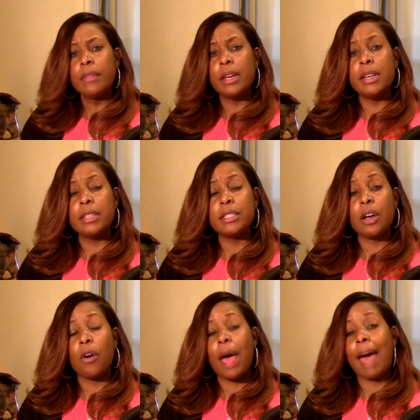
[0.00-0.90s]
And then
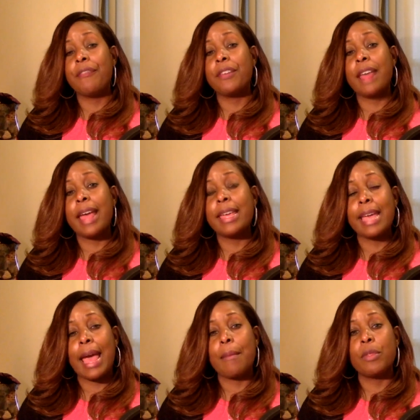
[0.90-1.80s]
so after that, he
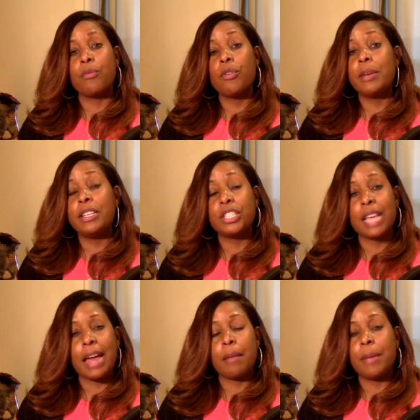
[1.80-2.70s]
came in the room and he just
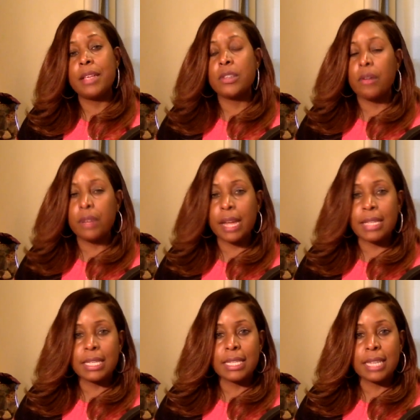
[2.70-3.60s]
got in the bed. So I
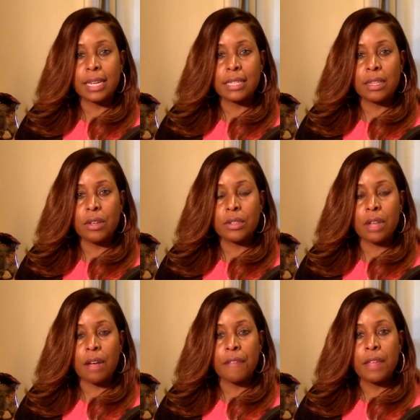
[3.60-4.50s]
realized he had taken his clothes
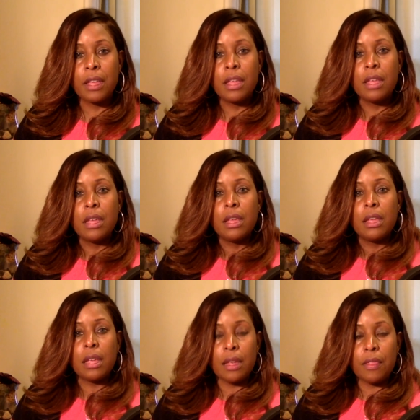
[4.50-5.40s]
off
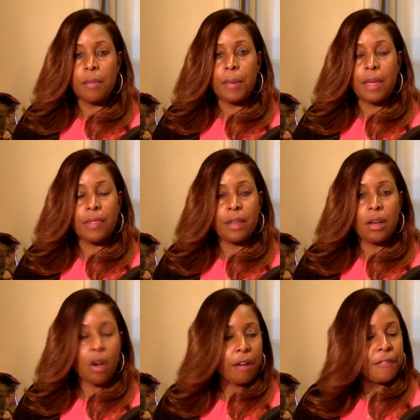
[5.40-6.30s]
in
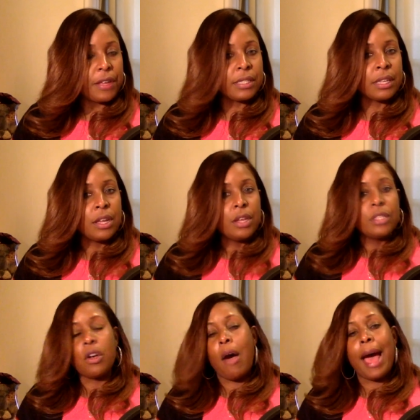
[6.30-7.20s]
the office.
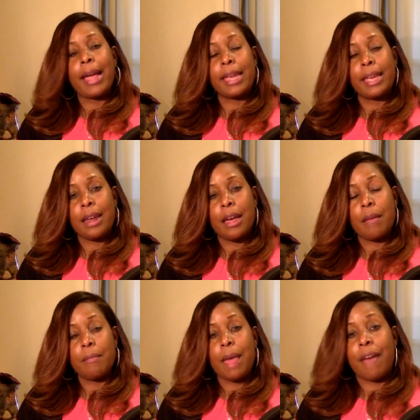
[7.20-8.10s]
So I get
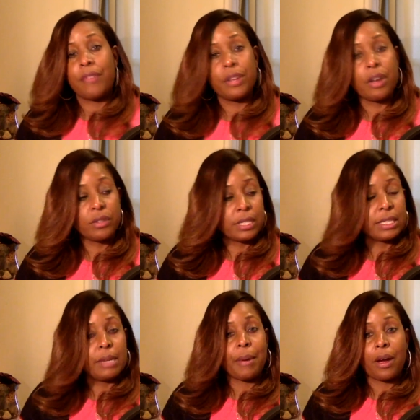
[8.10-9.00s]
up after he goes to
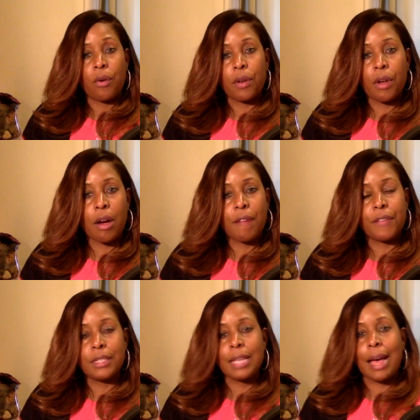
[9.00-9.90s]
sleep. I go in the
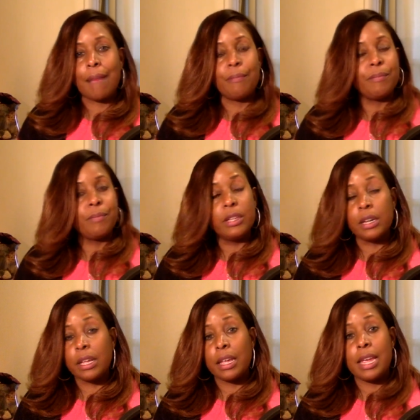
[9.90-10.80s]
office. I
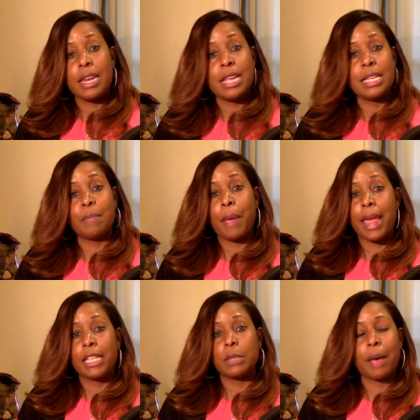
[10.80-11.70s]
look in his
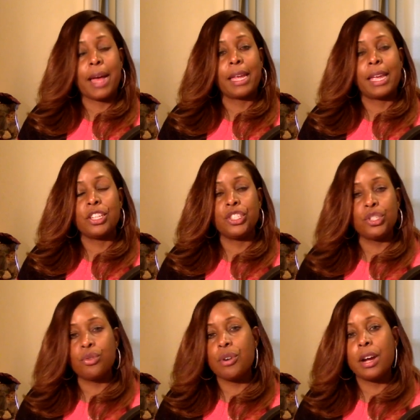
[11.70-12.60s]
pants pocket.
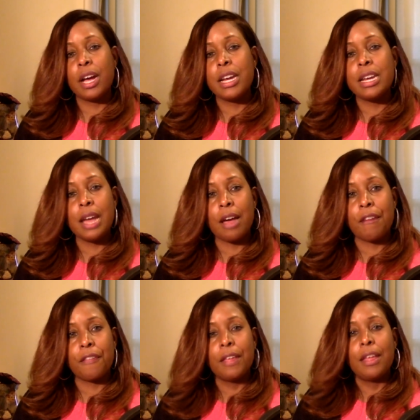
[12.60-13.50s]
Sure
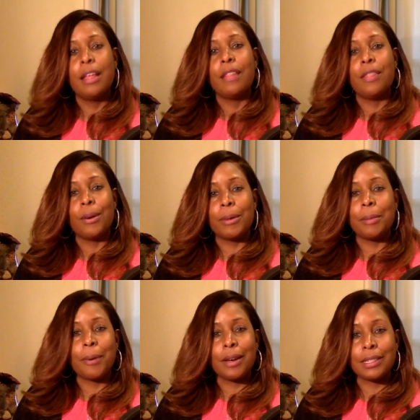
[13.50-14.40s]
enough, there were the
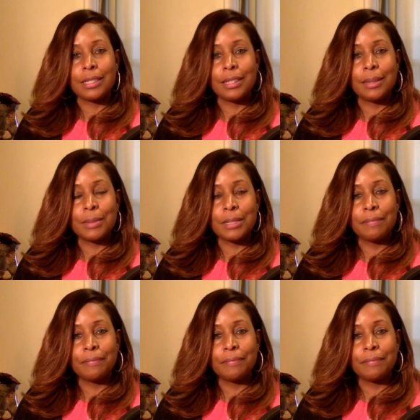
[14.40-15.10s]
pawn slips.